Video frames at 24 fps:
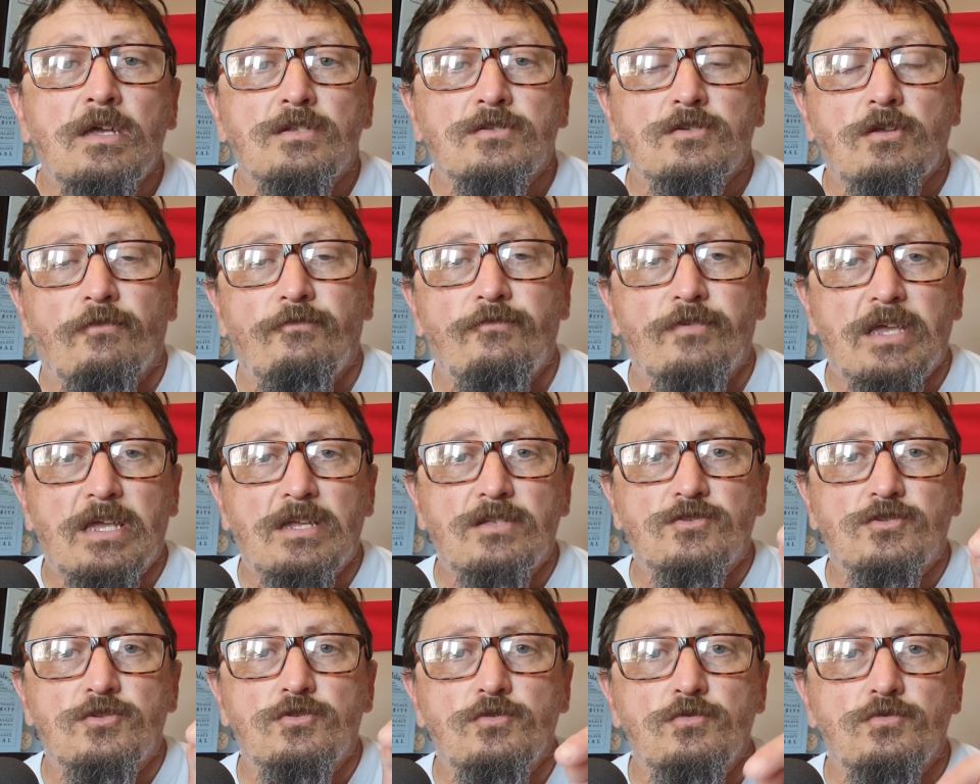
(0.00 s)
don't
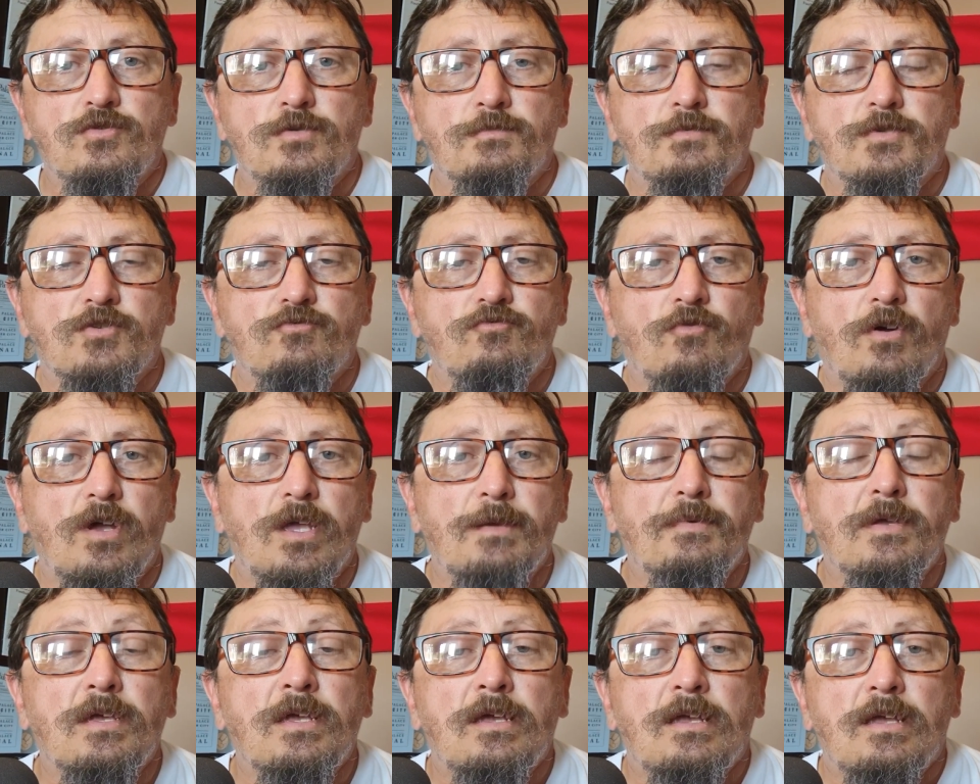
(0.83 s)
forget to
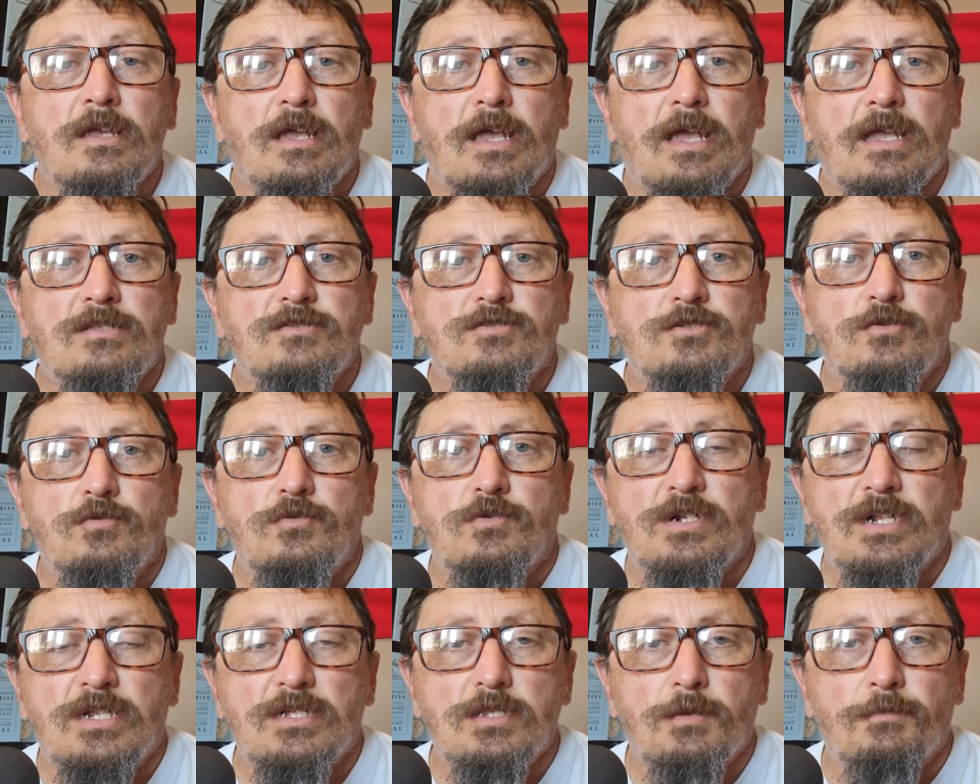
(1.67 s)
subscribe and to
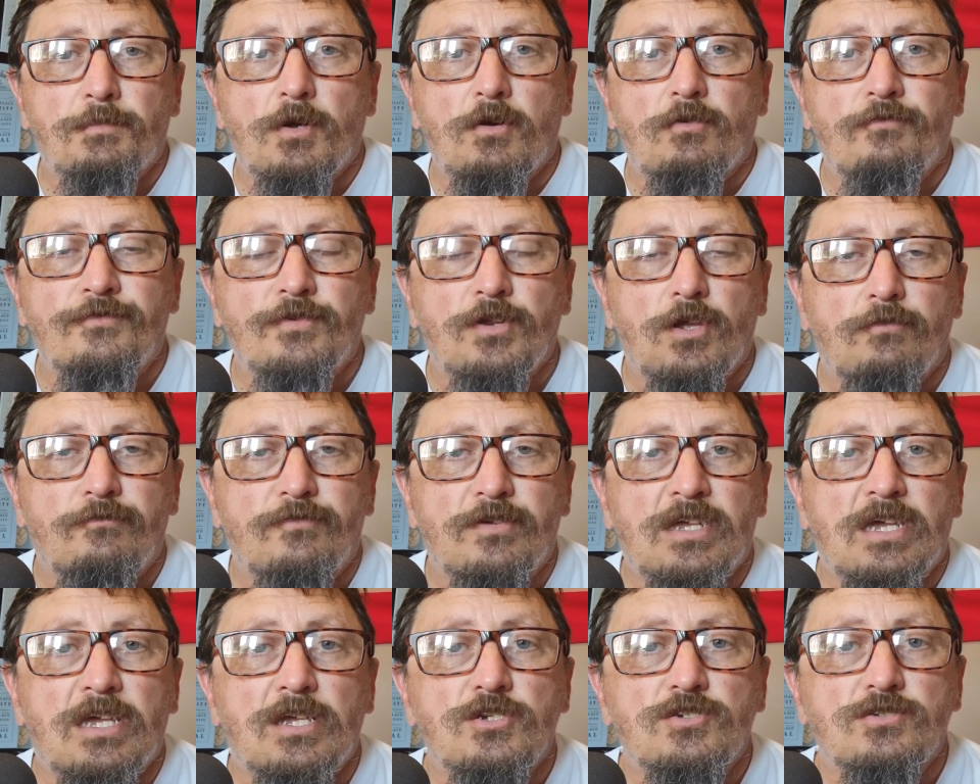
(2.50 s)
click the bell for
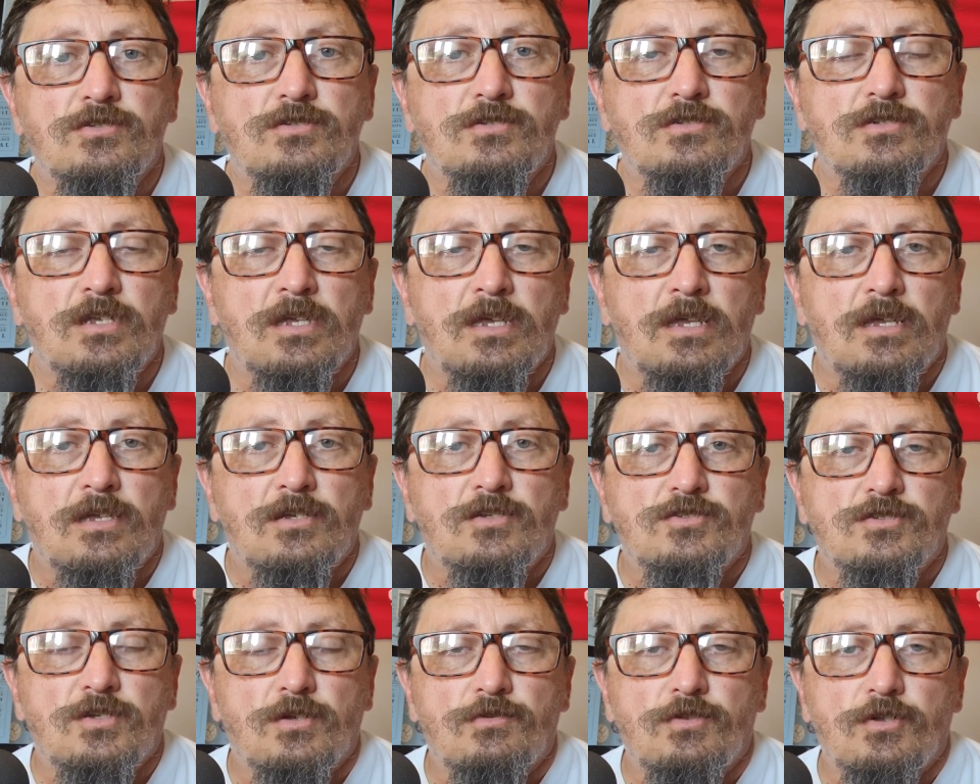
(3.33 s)
notifications
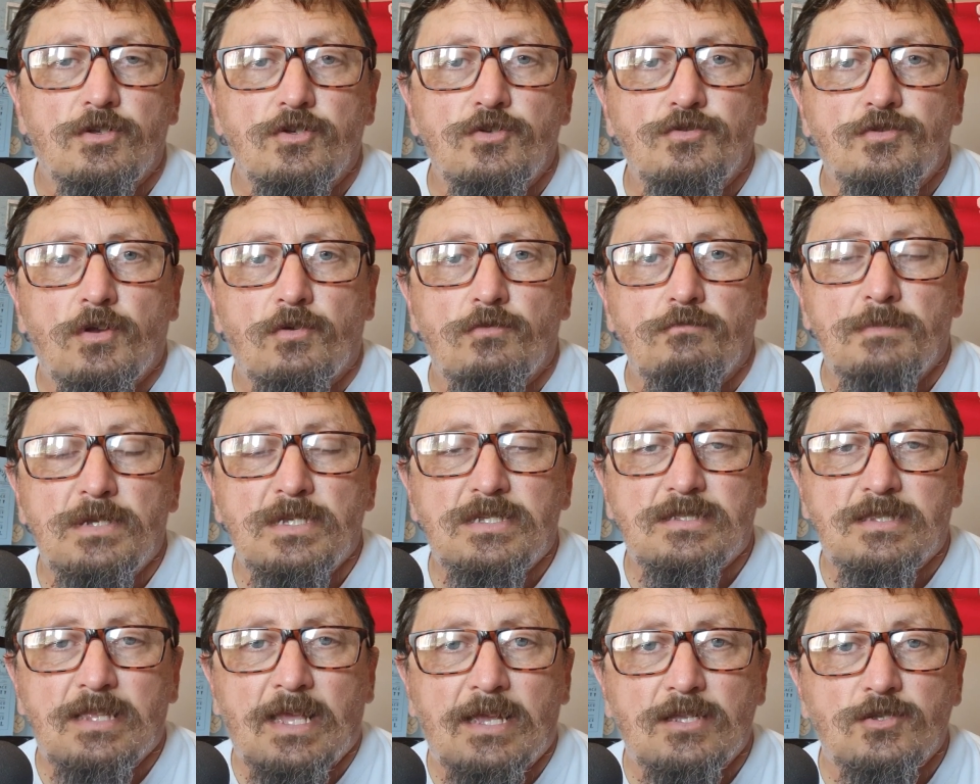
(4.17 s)
so that you don't
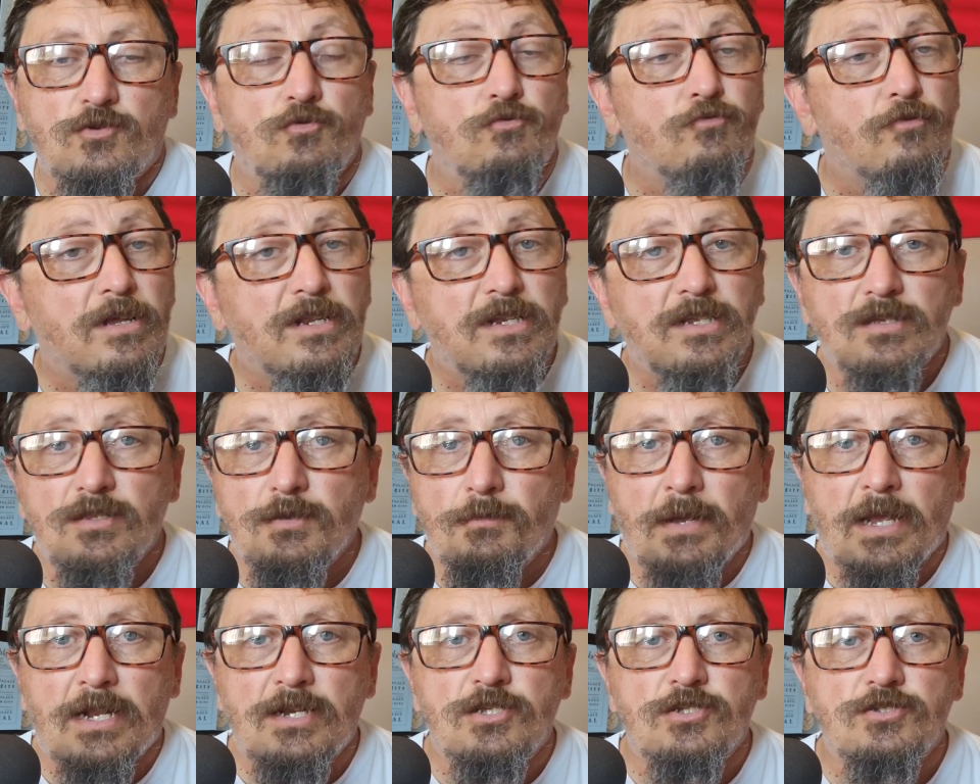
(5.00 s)
miss that or any other
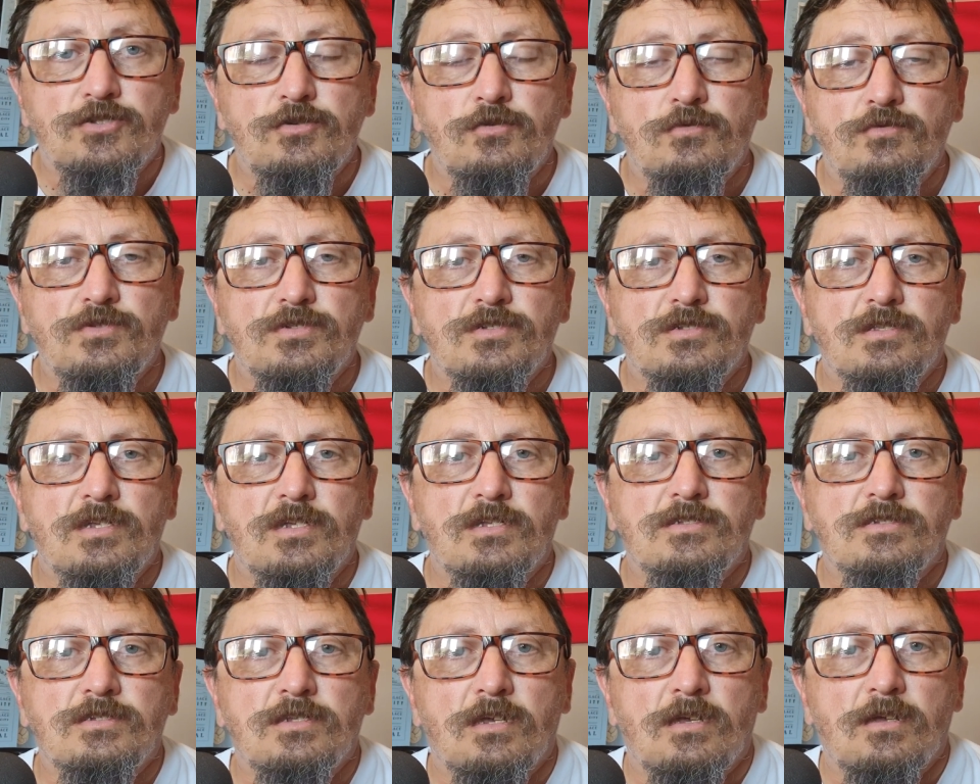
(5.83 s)
Palace news
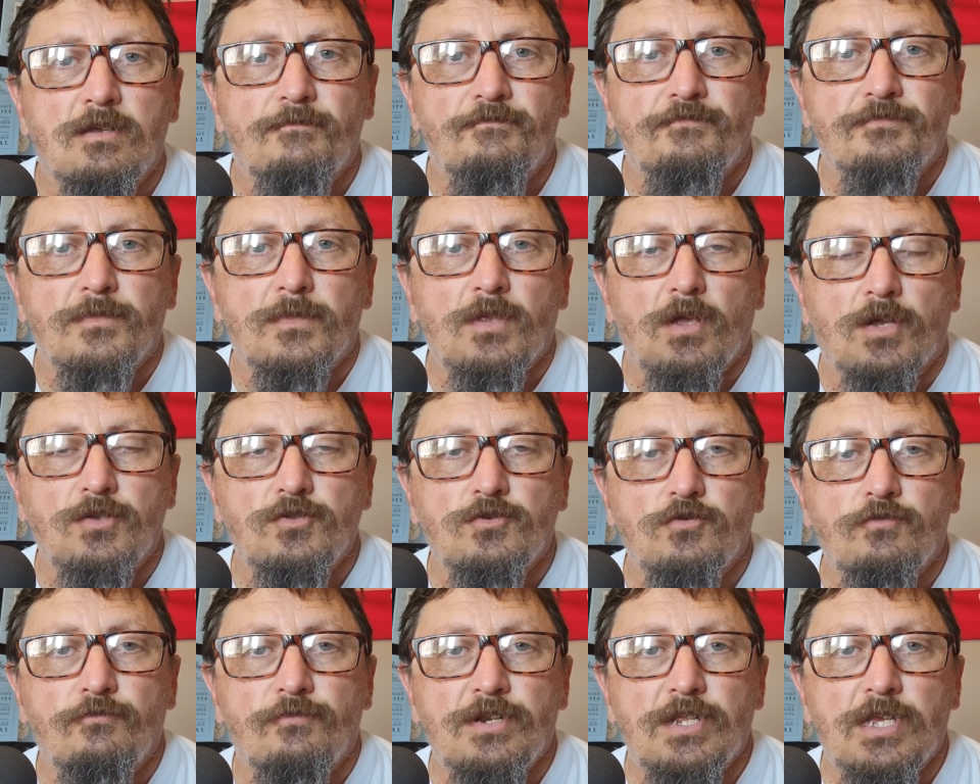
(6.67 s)
that I
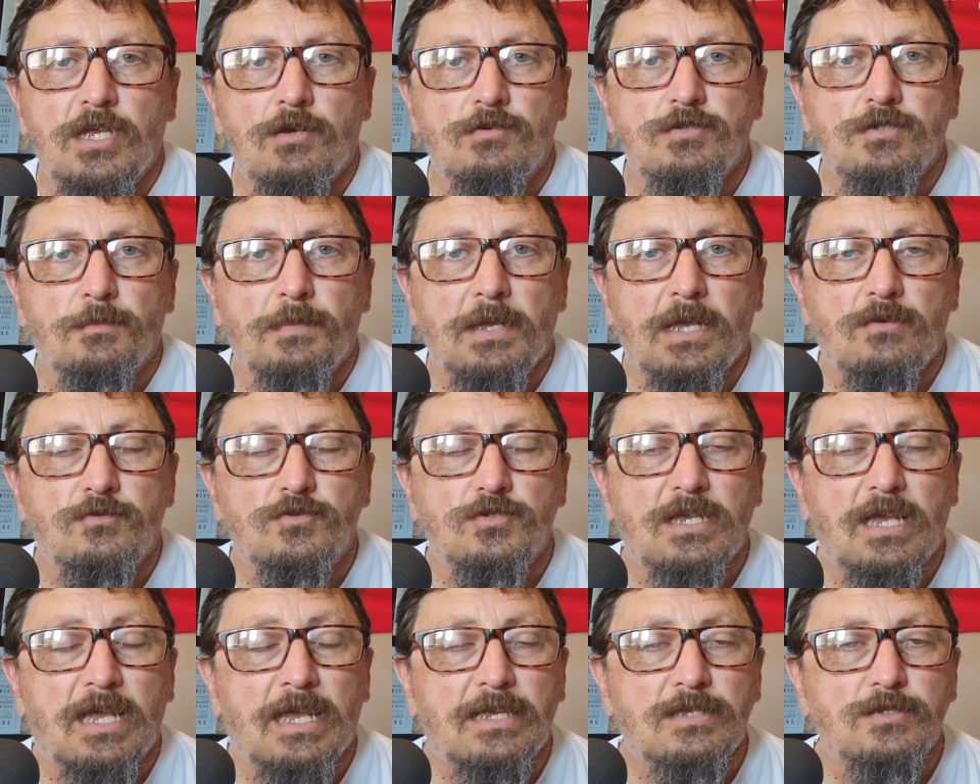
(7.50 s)
do videos
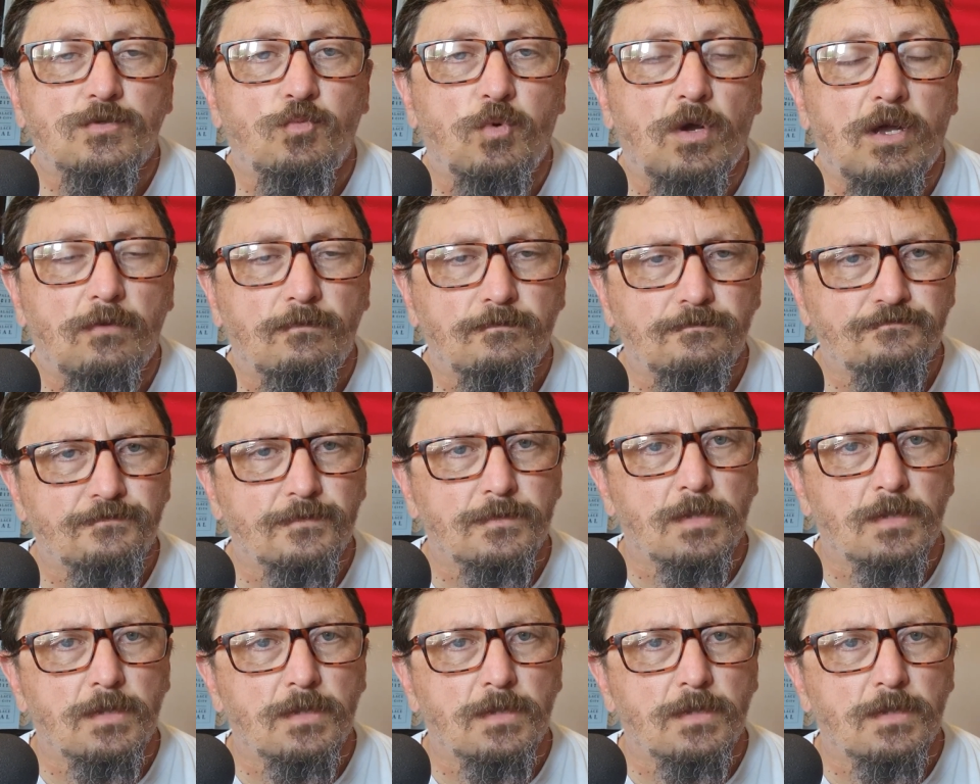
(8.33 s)
about as well.